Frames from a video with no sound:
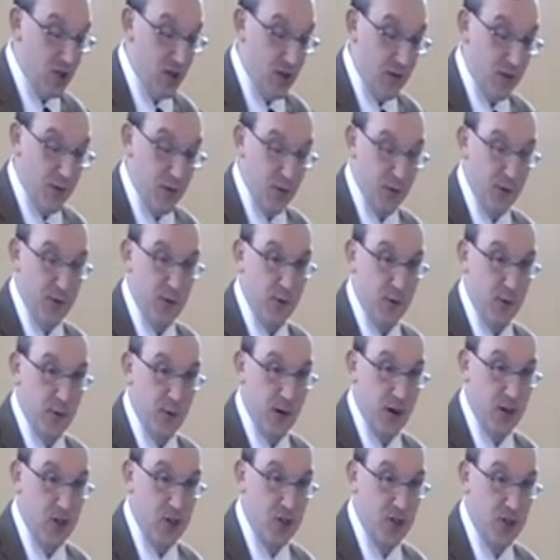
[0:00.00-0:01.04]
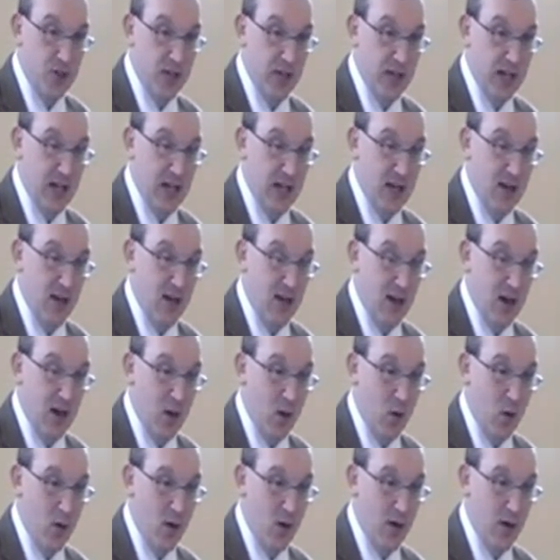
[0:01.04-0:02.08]
suffer for us in
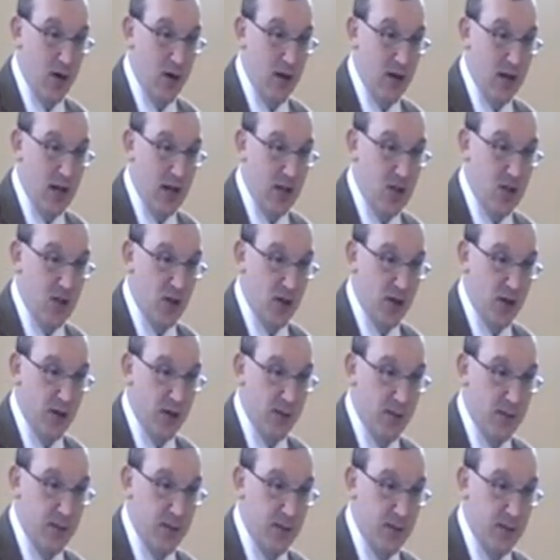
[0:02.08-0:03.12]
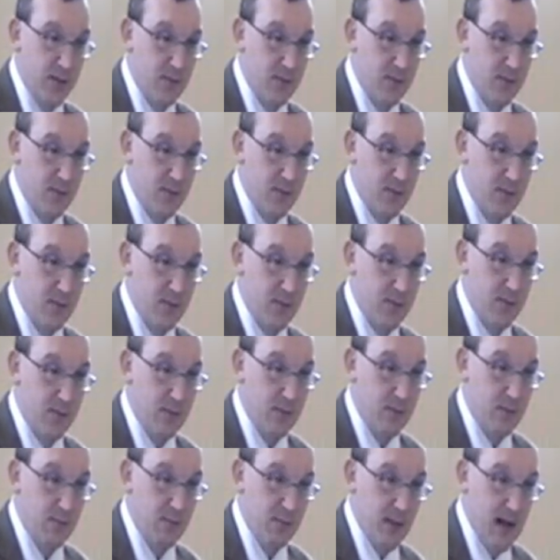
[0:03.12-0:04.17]
our nature
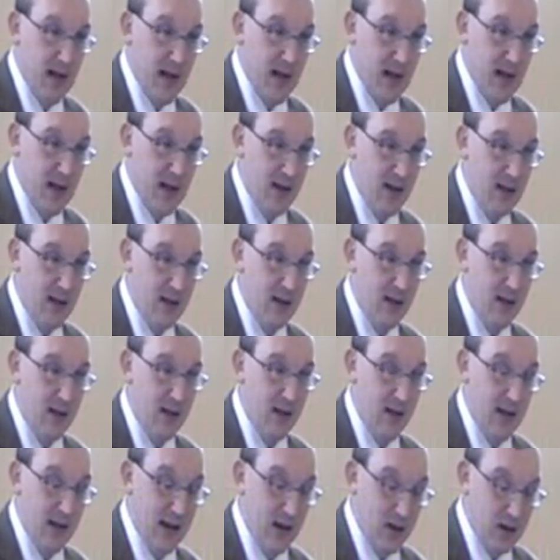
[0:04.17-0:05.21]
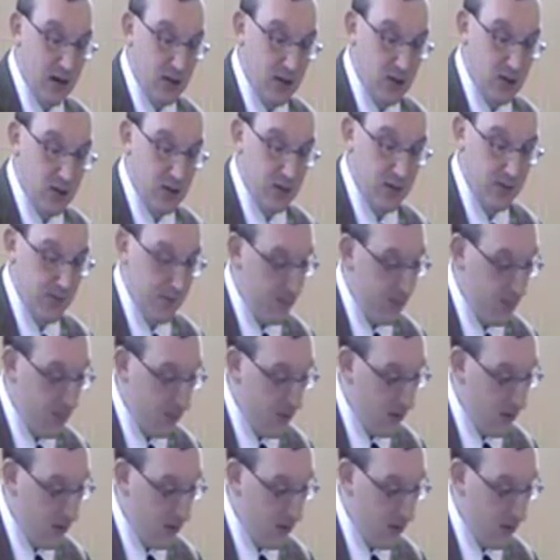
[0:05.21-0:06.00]
man like us.